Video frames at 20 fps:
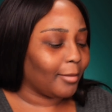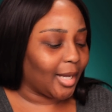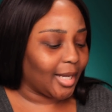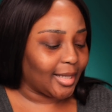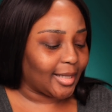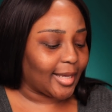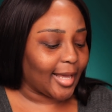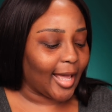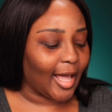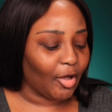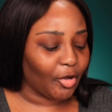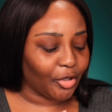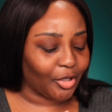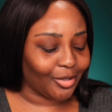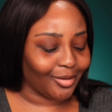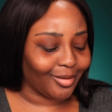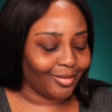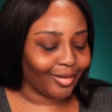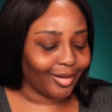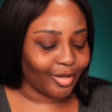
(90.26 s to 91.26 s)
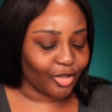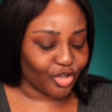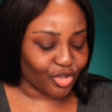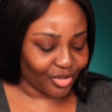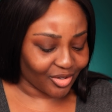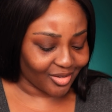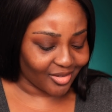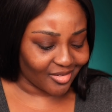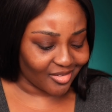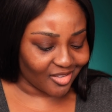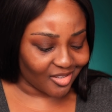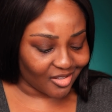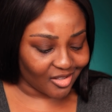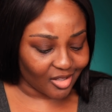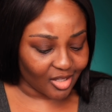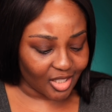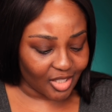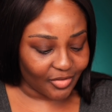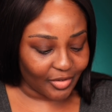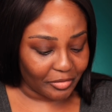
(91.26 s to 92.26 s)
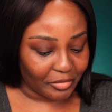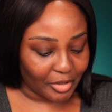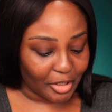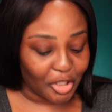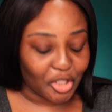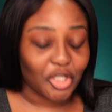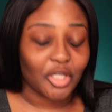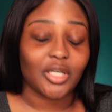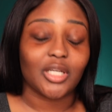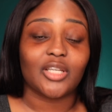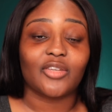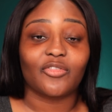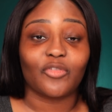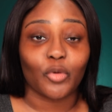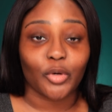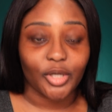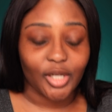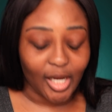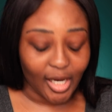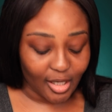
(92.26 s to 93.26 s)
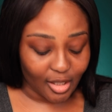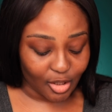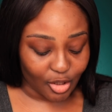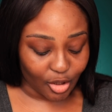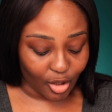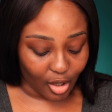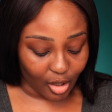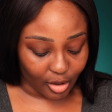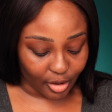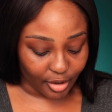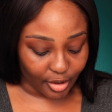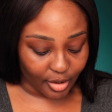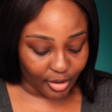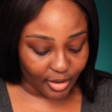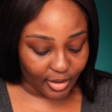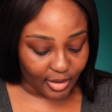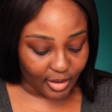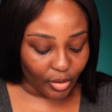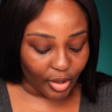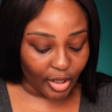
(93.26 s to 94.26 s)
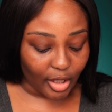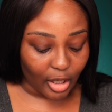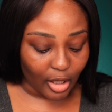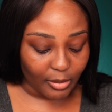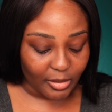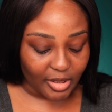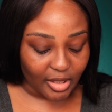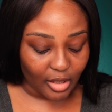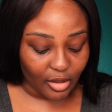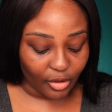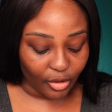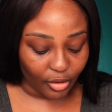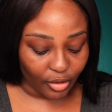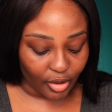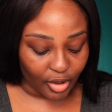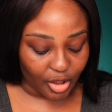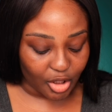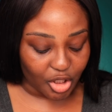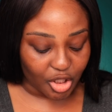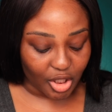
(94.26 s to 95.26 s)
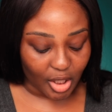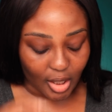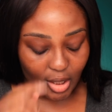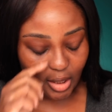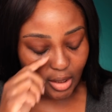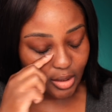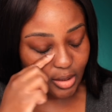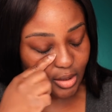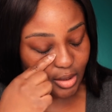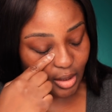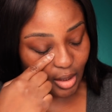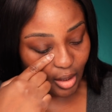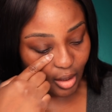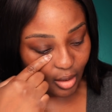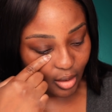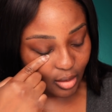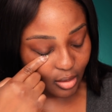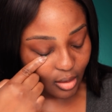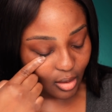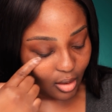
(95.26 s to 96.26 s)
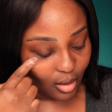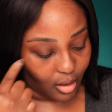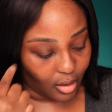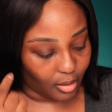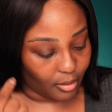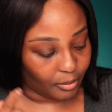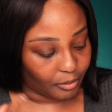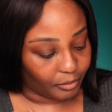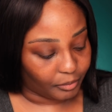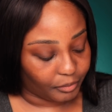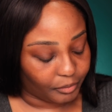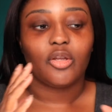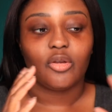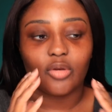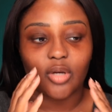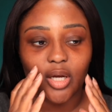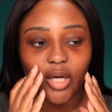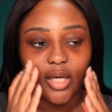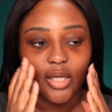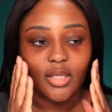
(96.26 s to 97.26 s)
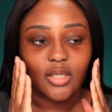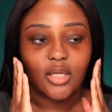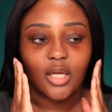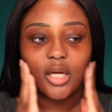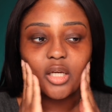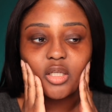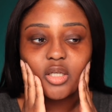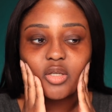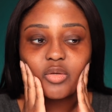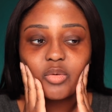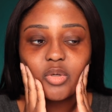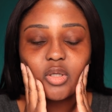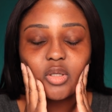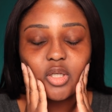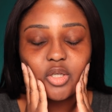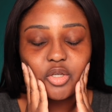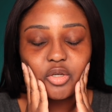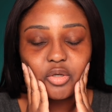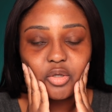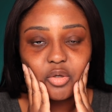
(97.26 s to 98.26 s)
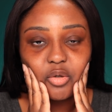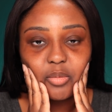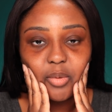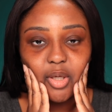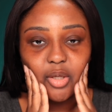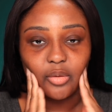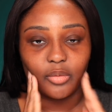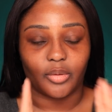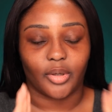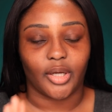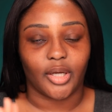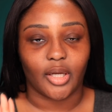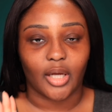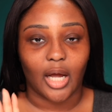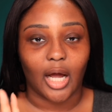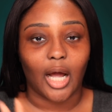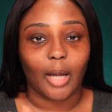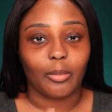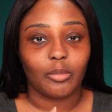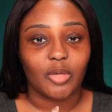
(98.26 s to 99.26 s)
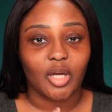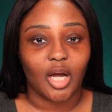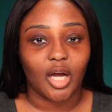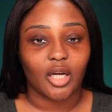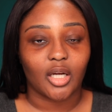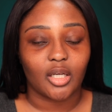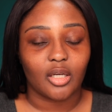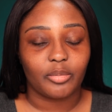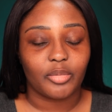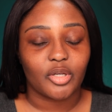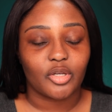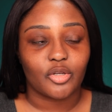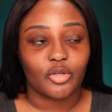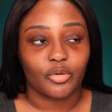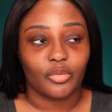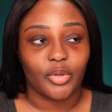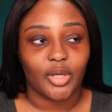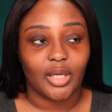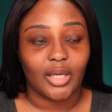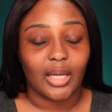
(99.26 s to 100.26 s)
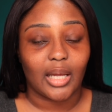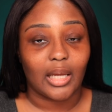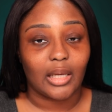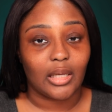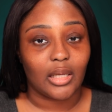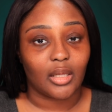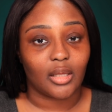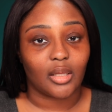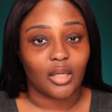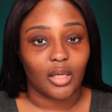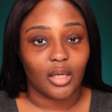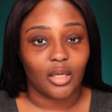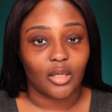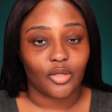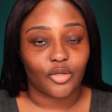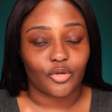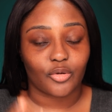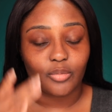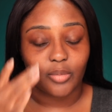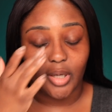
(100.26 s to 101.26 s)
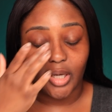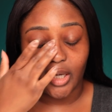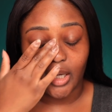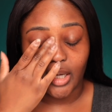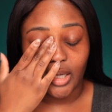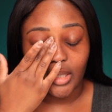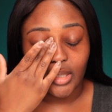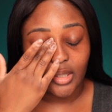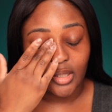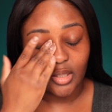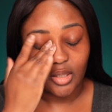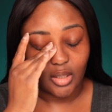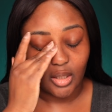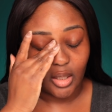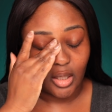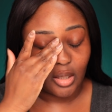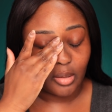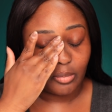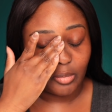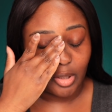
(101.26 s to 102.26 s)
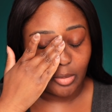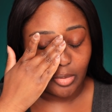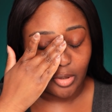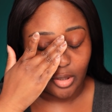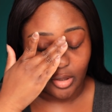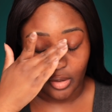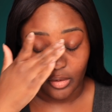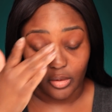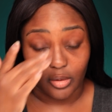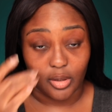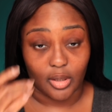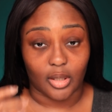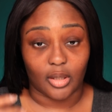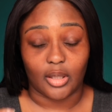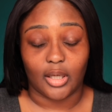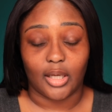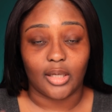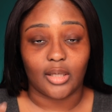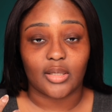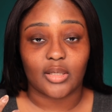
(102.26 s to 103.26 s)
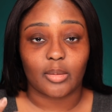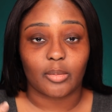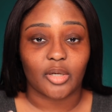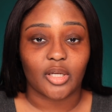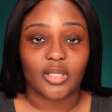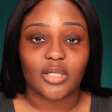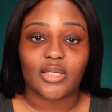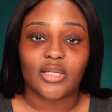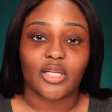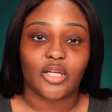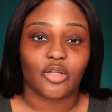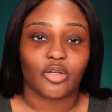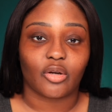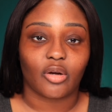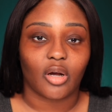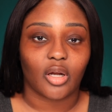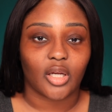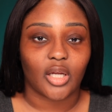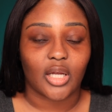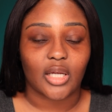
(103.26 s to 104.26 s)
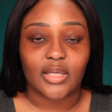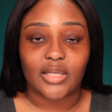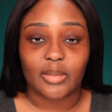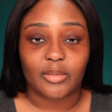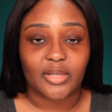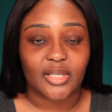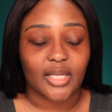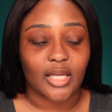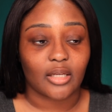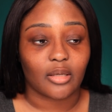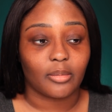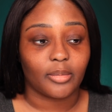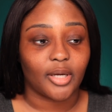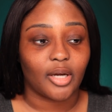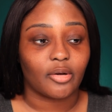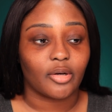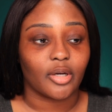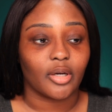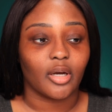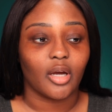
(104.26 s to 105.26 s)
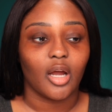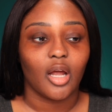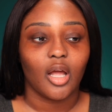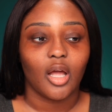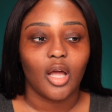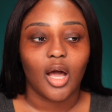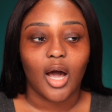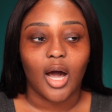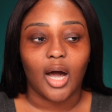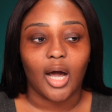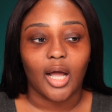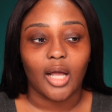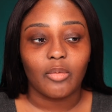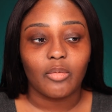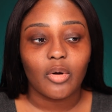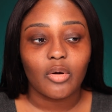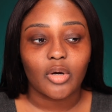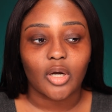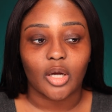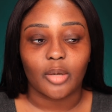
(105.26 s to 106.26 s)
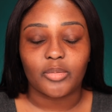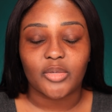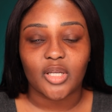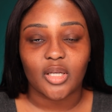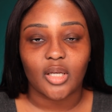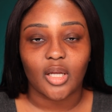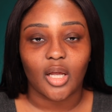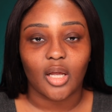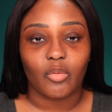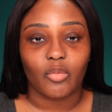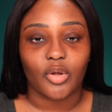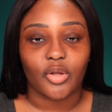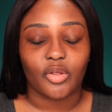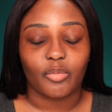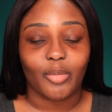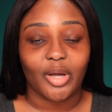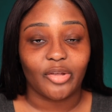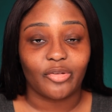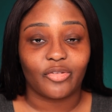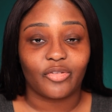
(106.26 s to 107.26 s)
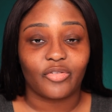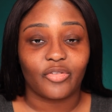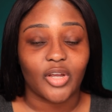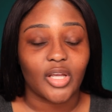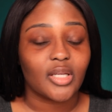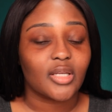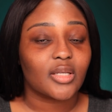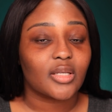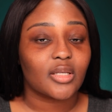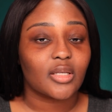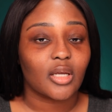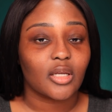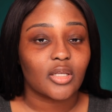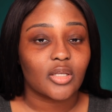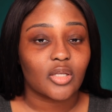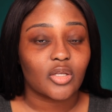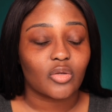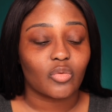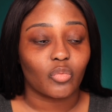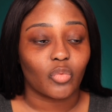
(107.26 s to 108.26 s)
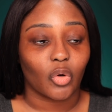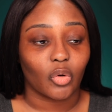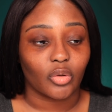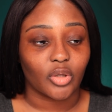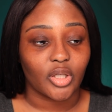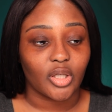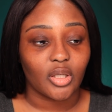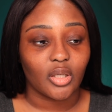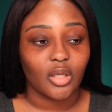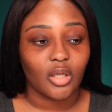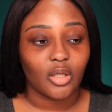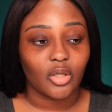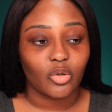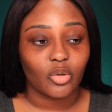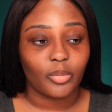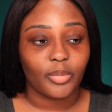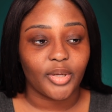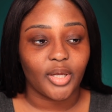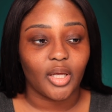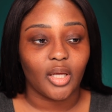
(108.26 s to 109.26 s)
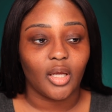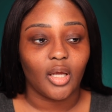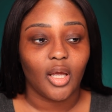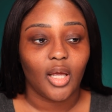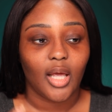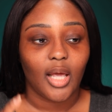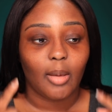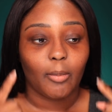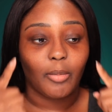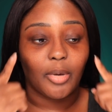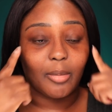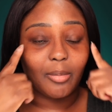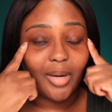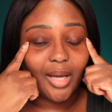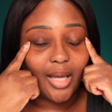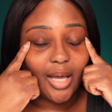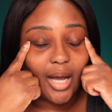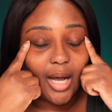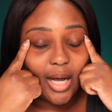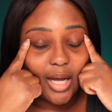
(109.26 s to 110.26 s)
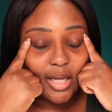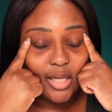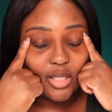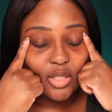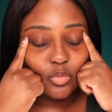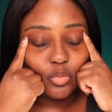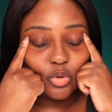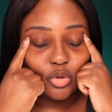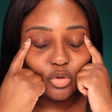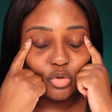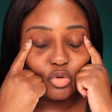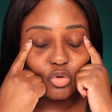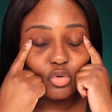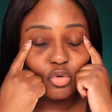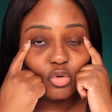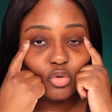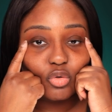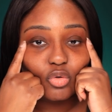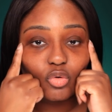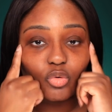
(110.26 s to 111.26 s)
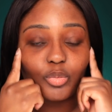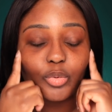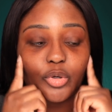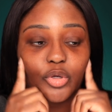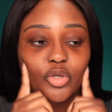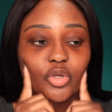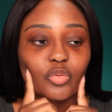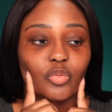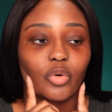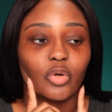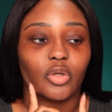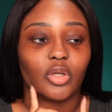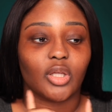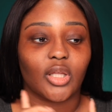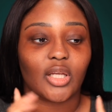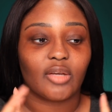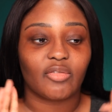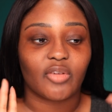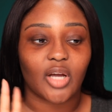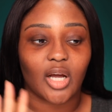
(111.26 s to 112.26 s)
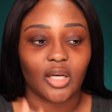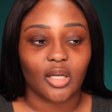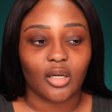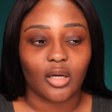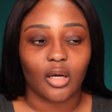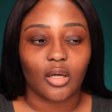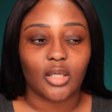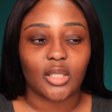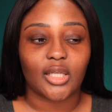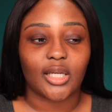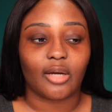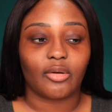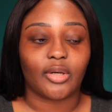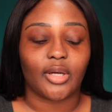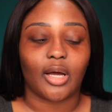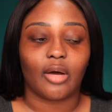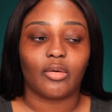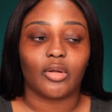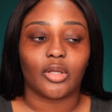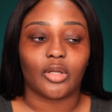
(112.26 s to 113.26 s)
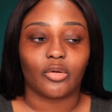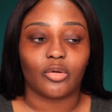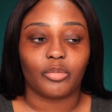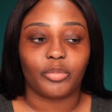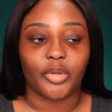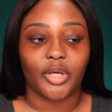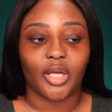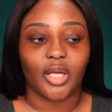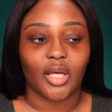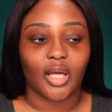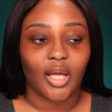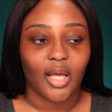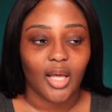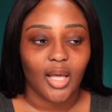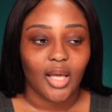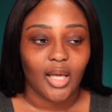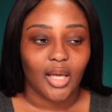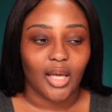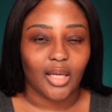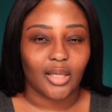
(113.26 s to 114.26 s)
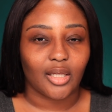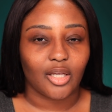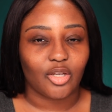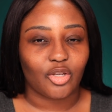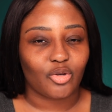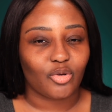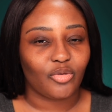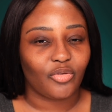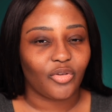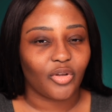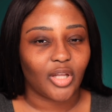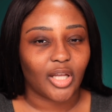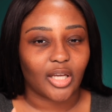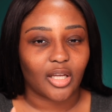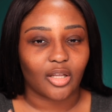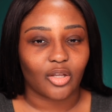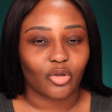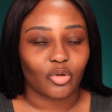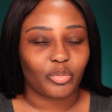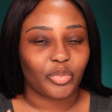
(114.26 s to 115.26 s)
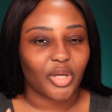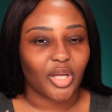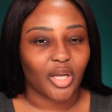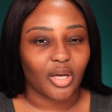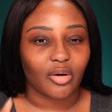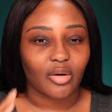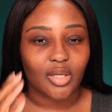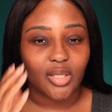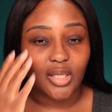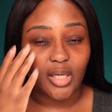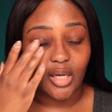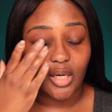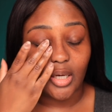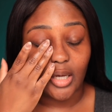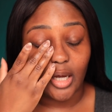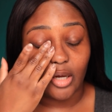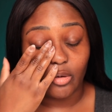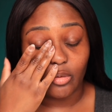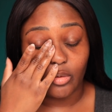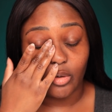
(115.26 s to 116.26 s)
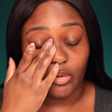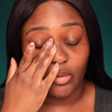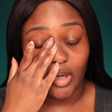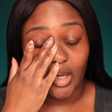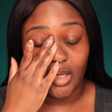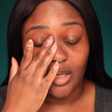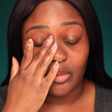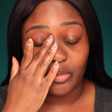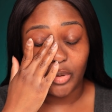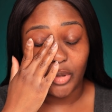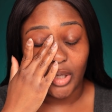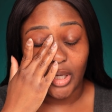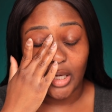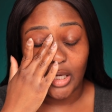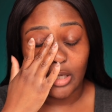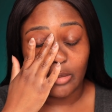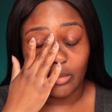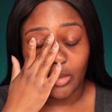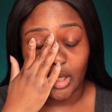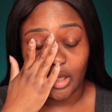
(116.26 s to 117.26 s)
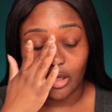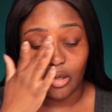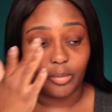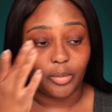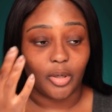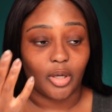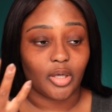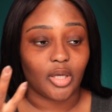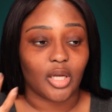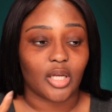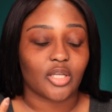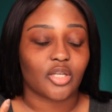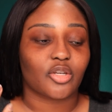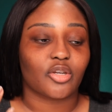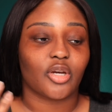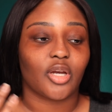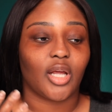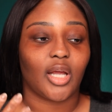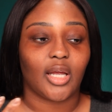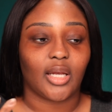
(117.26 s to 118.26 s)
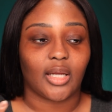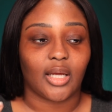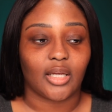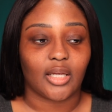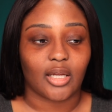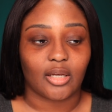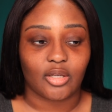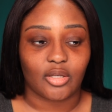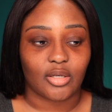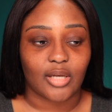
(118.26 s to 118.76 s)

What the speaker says: my calculations, this foundation is $48. It comes in 30 shades, and you guys, I just want to let you know, by the way, I'm not gonna be doing anything to my eyes today, maybe other than like some concealer on it and some setting powder. I woke up today with my face swollen a little bit, but my eyes were super swollen. They've kind of gone down now a little bit, and they do feel like a little bit irritated. I don't know. I didn't put any makeup on yesterday, and I